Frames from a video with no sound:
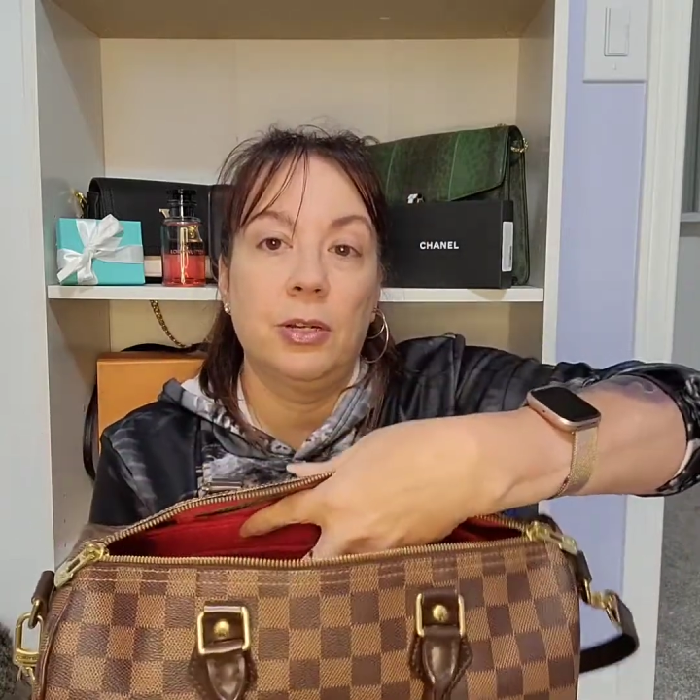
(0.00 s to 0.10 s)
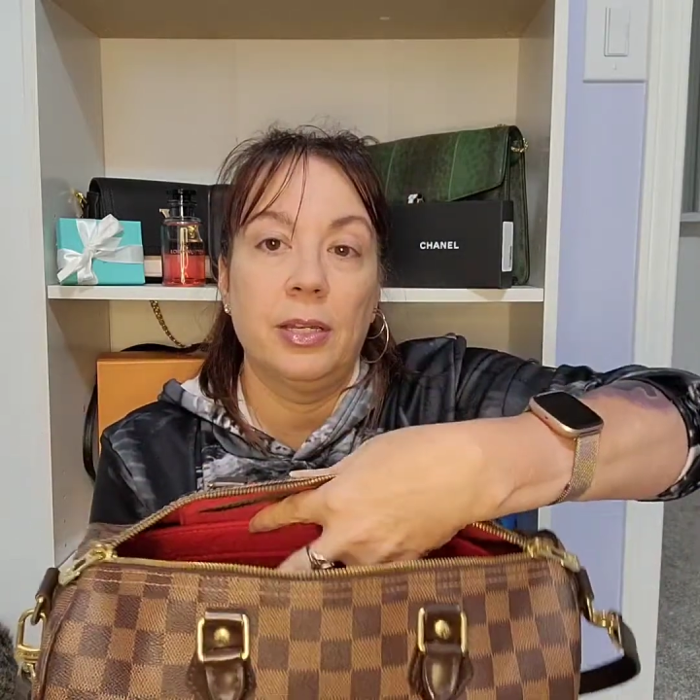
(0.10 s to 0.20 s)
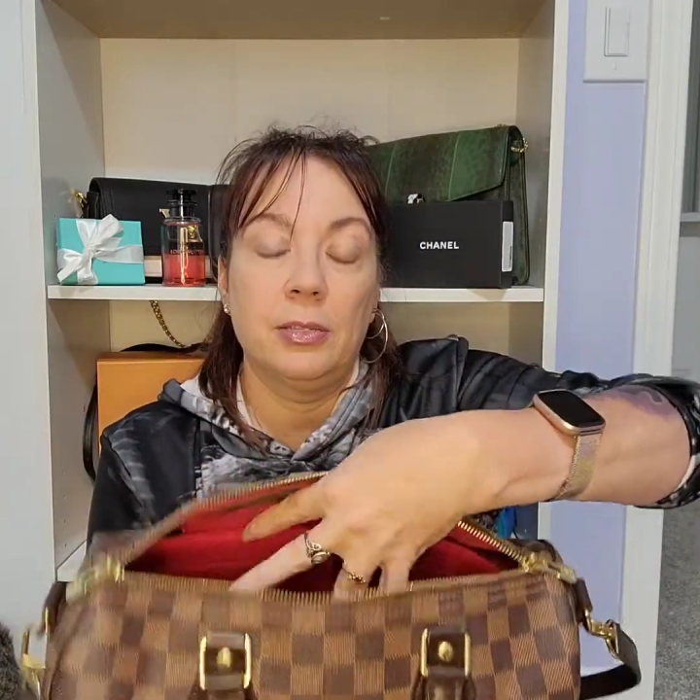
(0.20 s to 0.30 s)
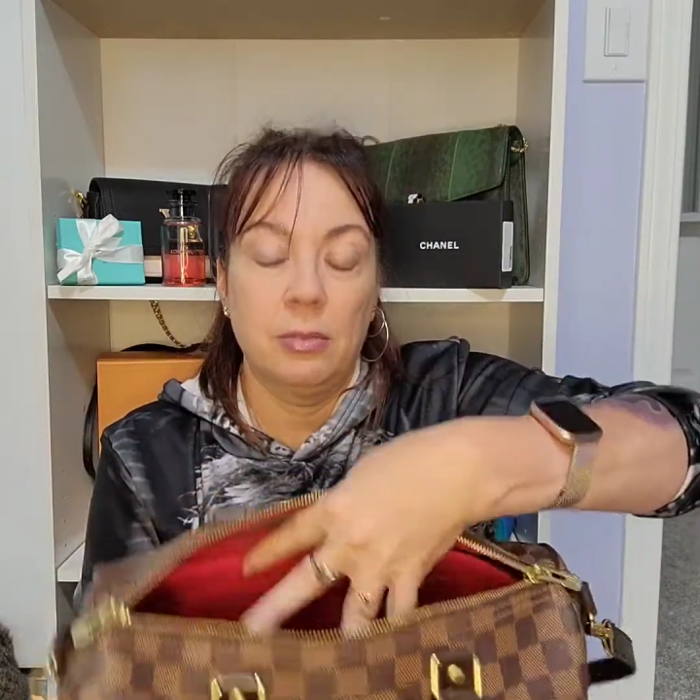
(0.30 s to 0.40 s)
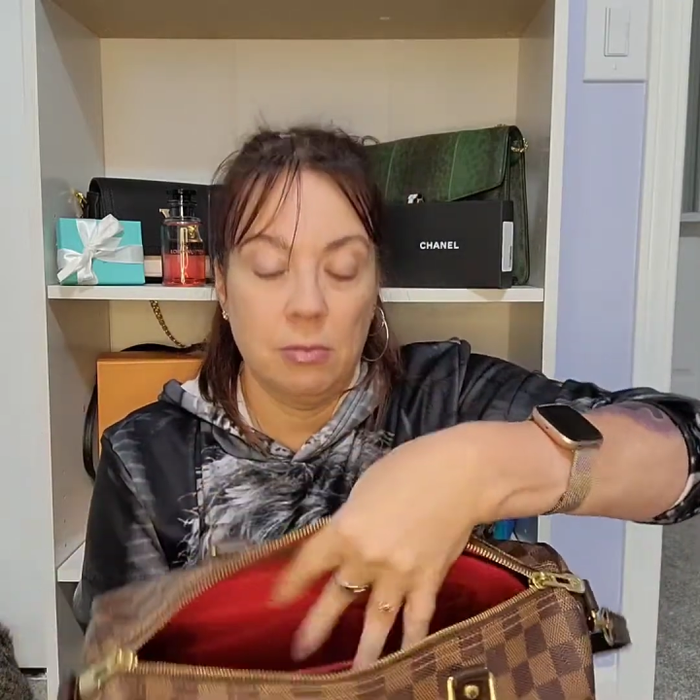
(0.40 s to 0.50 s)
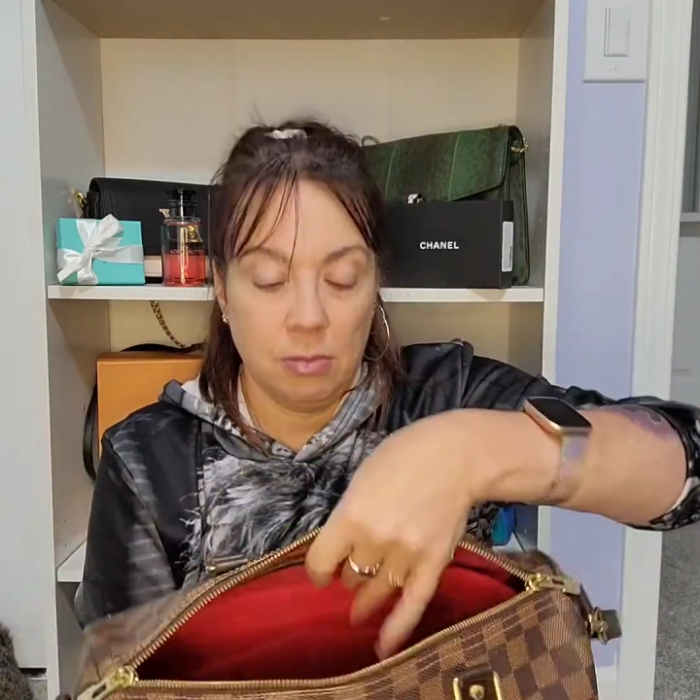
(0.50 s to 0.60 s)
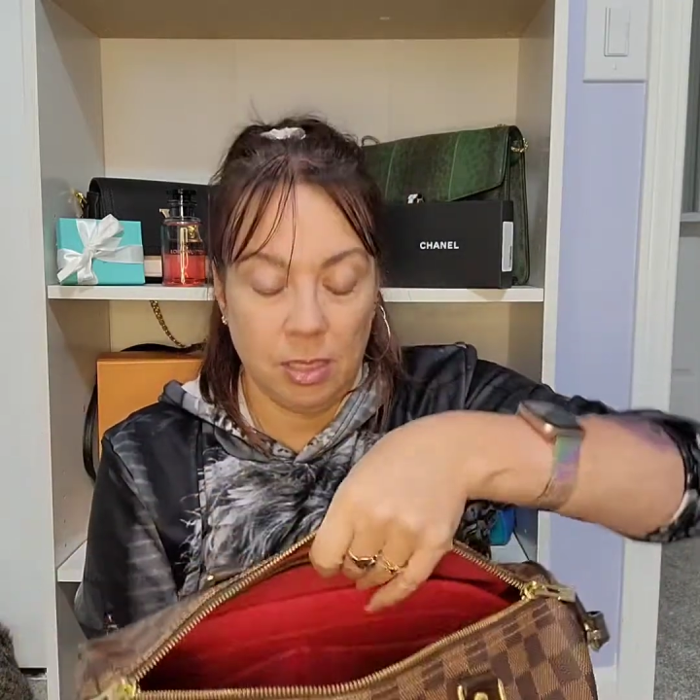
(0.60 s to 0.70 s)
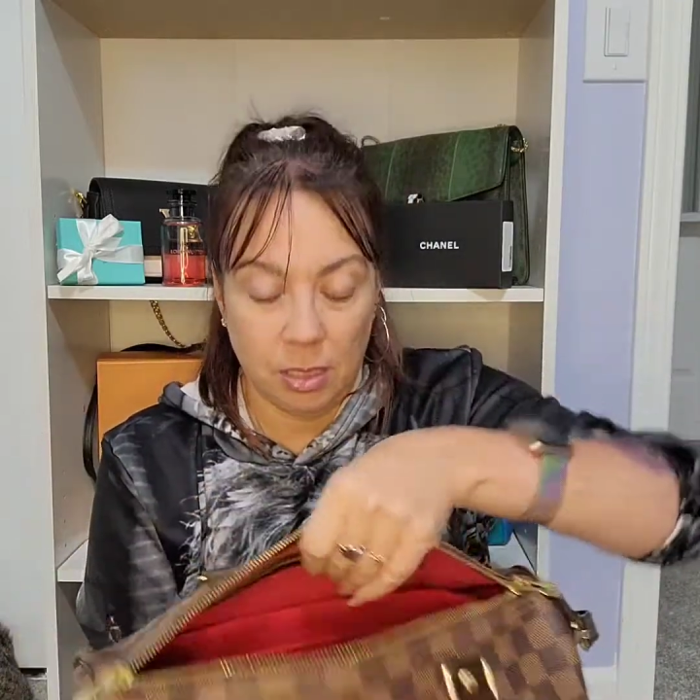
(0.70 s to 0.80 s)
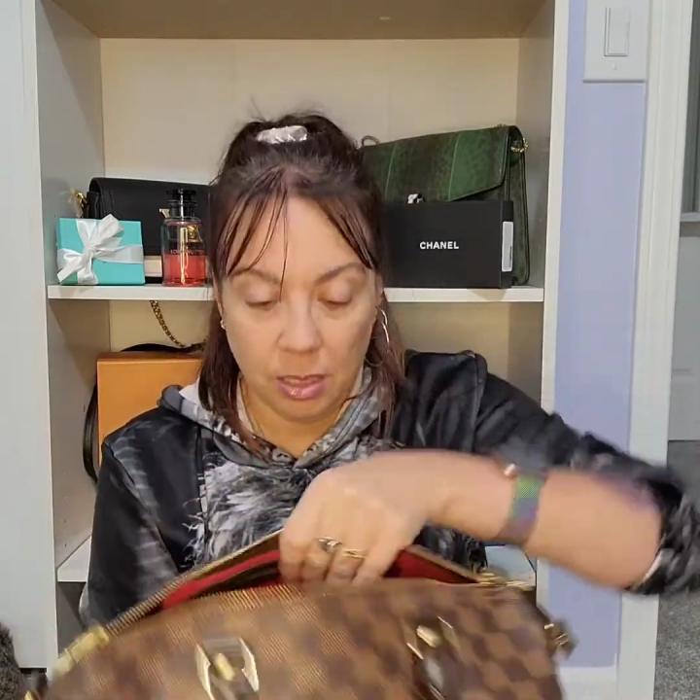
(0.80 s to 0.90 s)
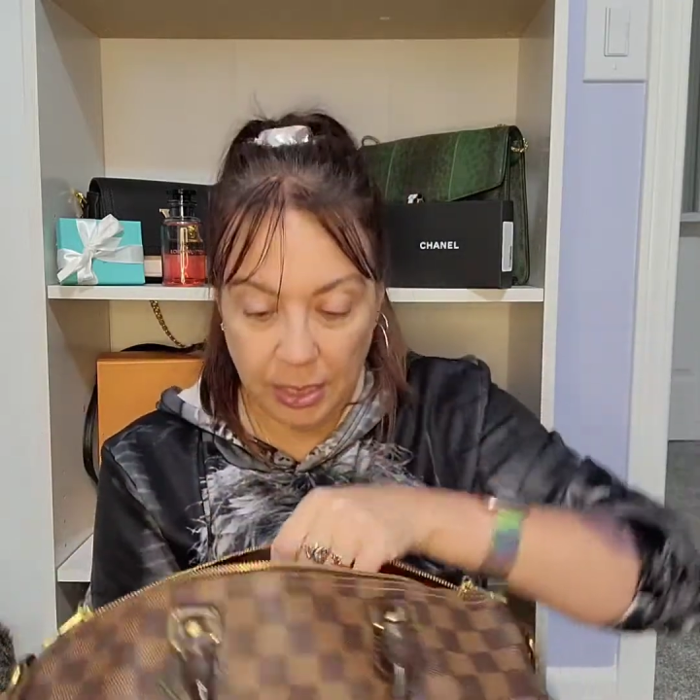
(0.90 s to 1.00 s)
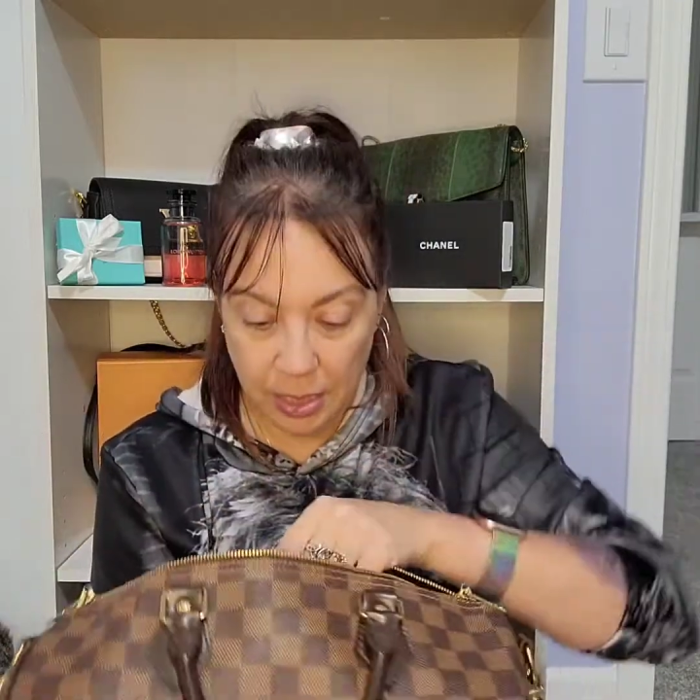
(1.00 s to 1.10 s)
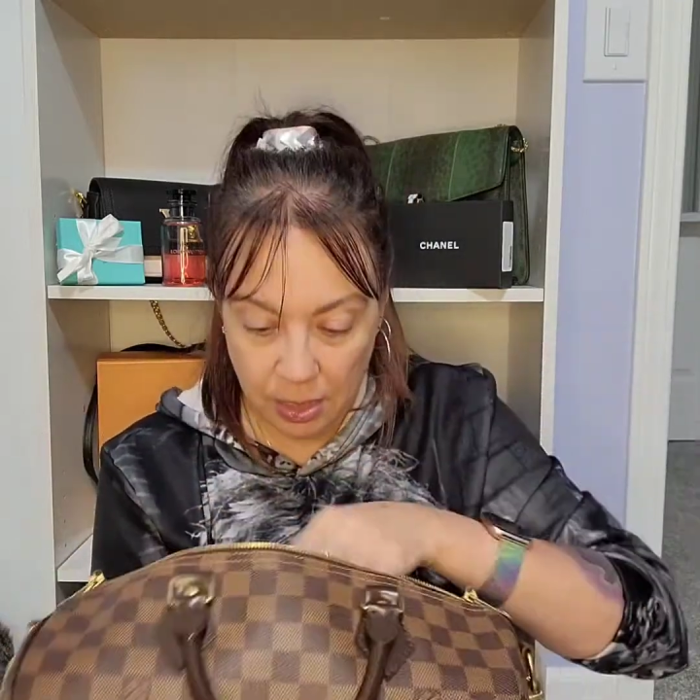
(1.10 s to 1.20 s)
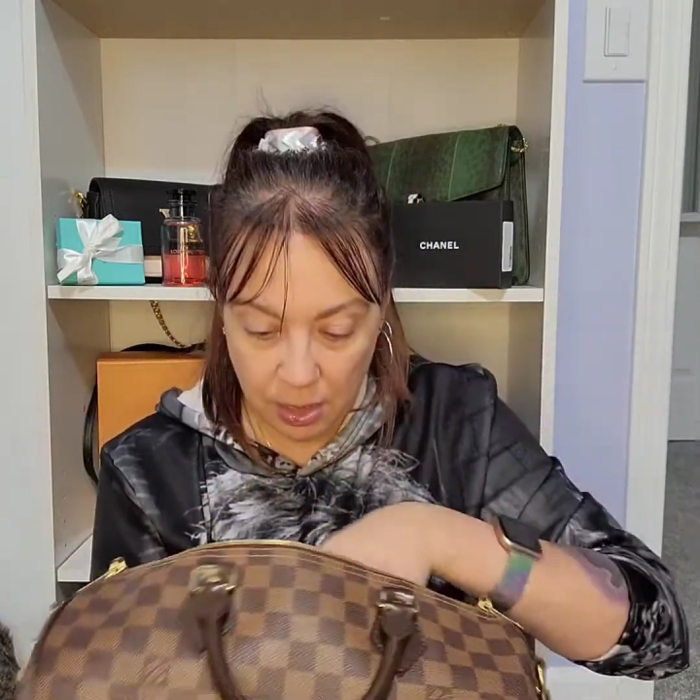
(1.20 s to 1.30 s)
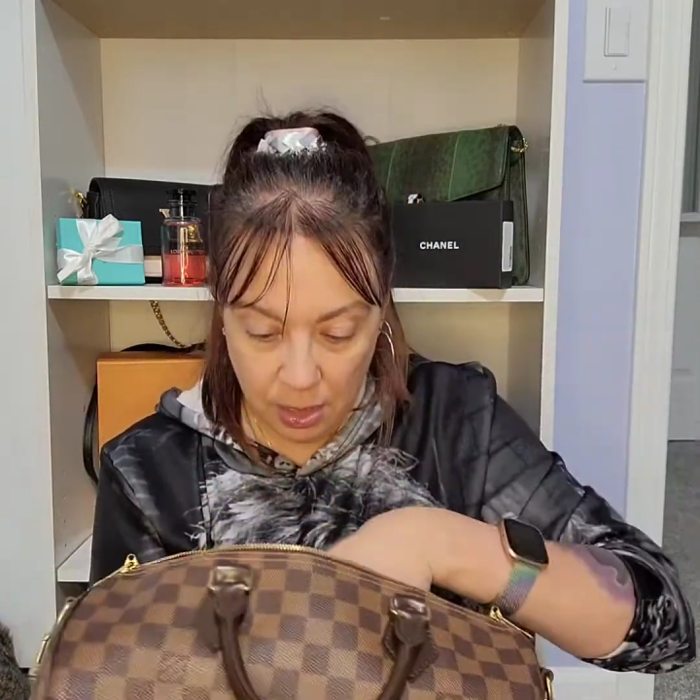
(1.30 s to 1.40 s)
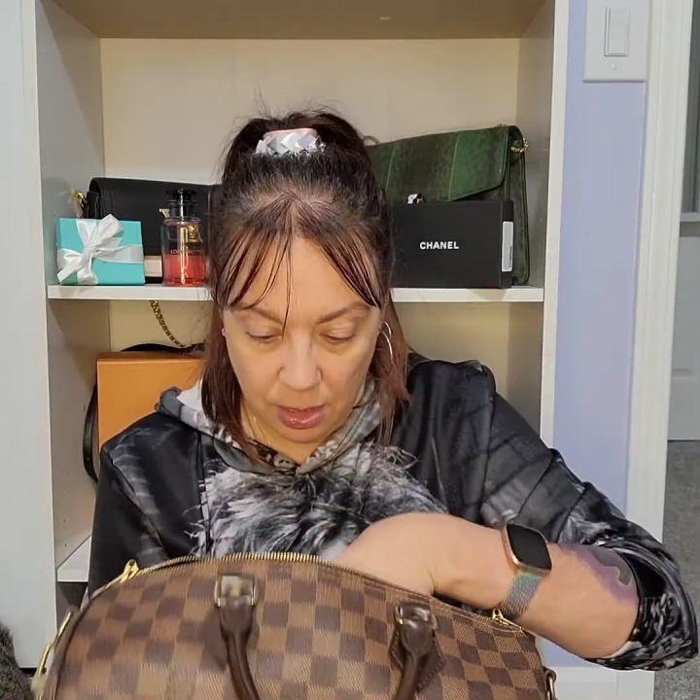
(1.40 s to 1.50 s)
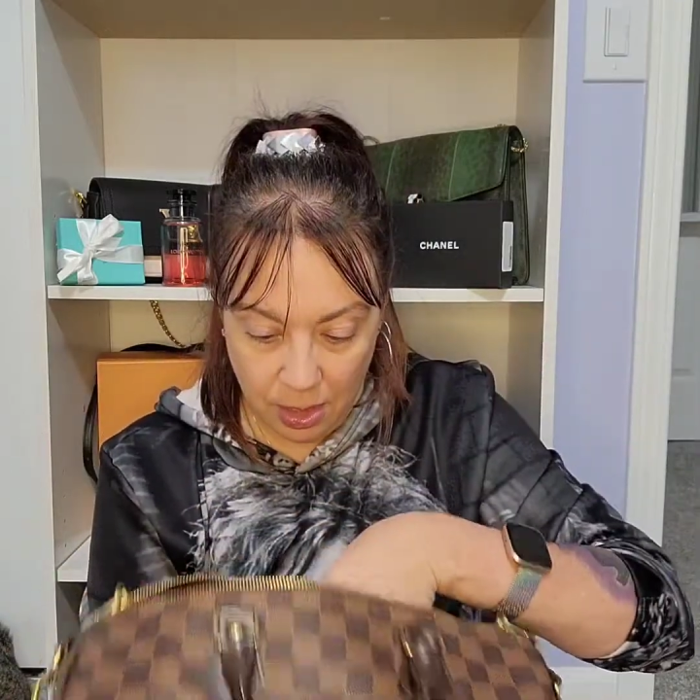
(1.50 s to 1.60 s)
nice and clean.